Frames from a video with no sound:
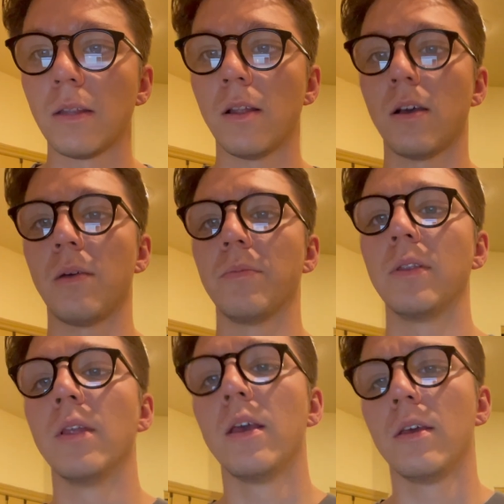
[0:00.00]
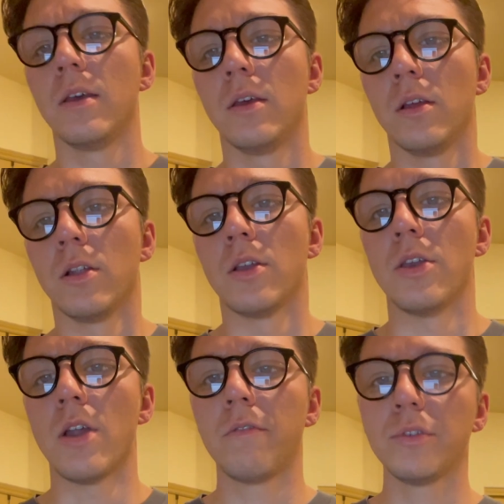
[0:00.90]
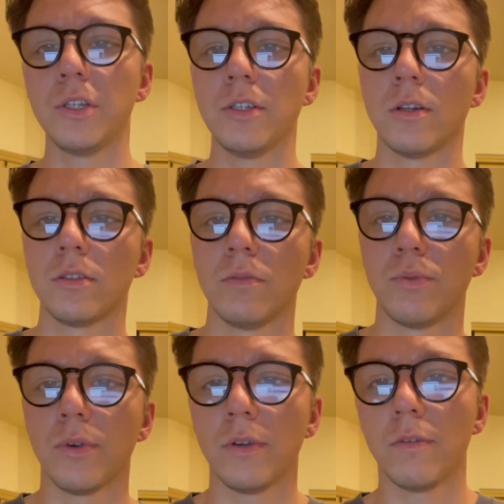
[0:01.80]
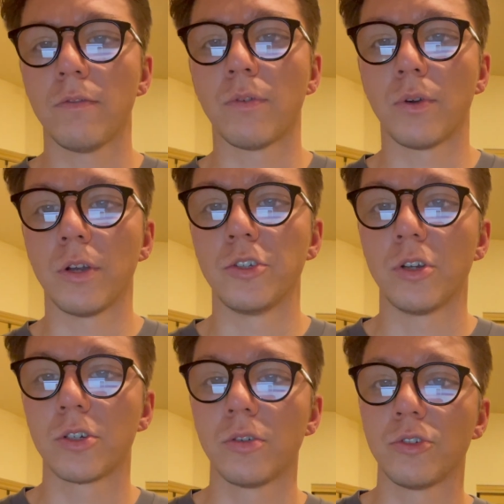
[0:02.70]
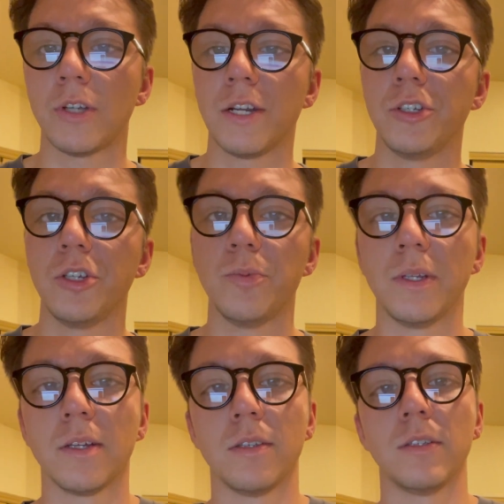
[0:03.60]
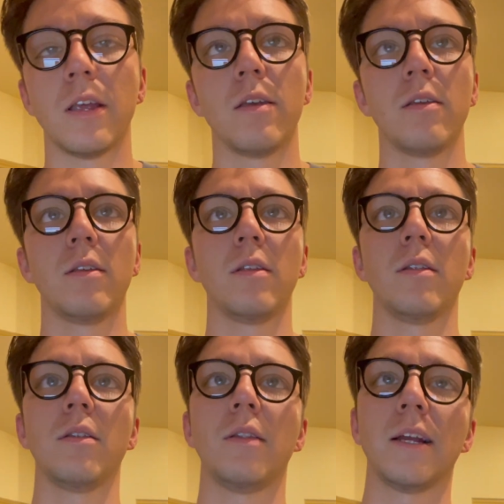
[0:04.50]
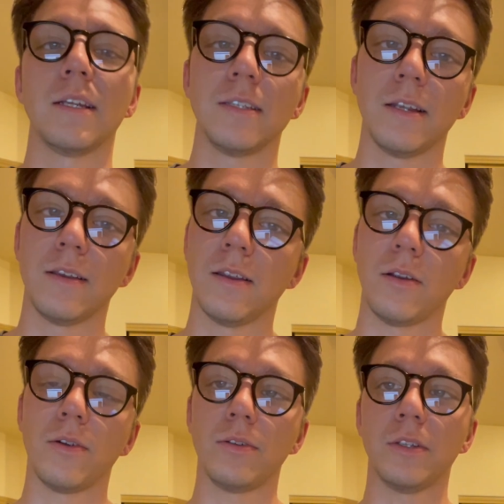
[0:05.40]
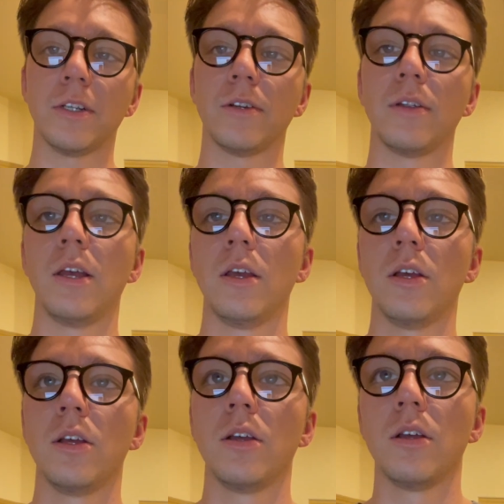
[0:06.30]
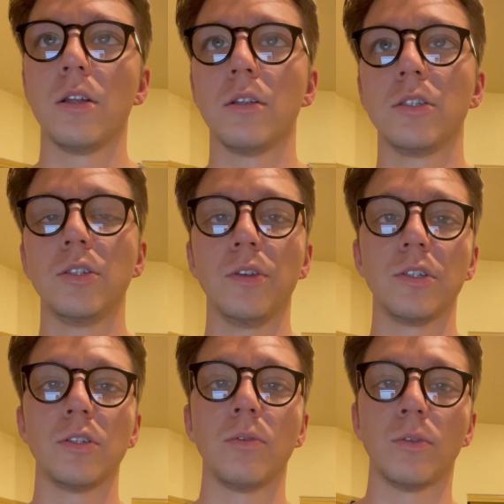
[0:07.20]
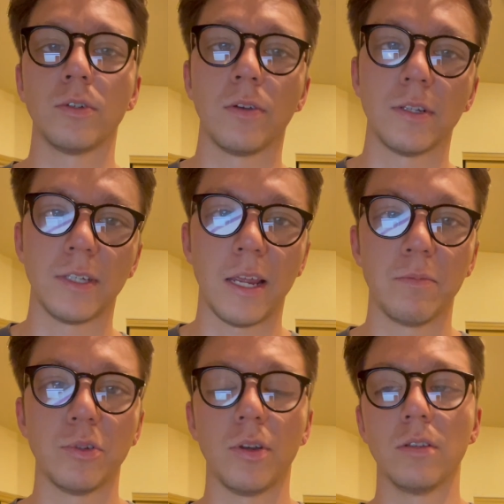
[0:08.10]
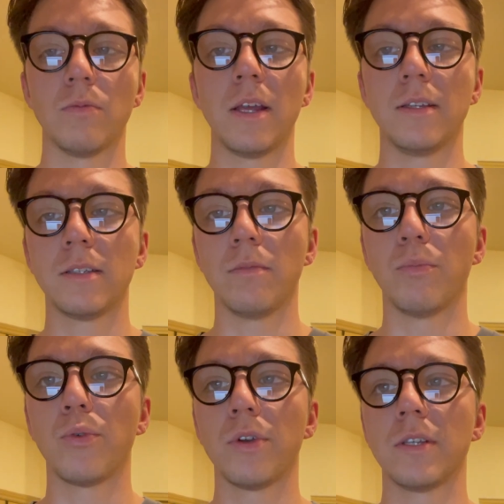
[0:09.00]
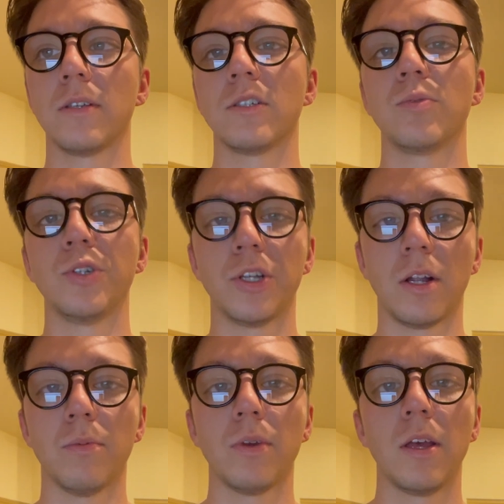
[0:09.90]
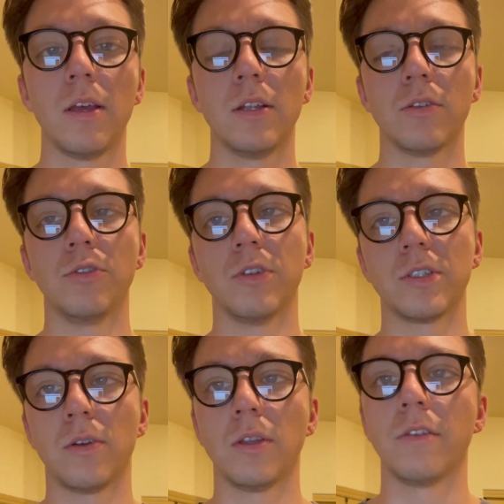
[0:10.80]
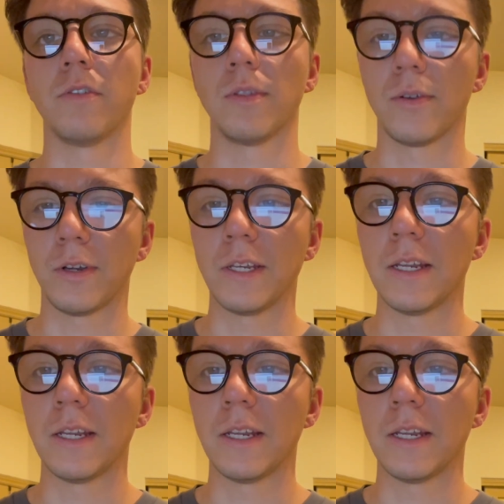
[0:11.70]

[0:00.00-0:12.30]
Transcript: Um, Novelty is also important for instructional strategies because, like I said earlier, students don't learn all the same, so it's important to switch it up to address all the different learning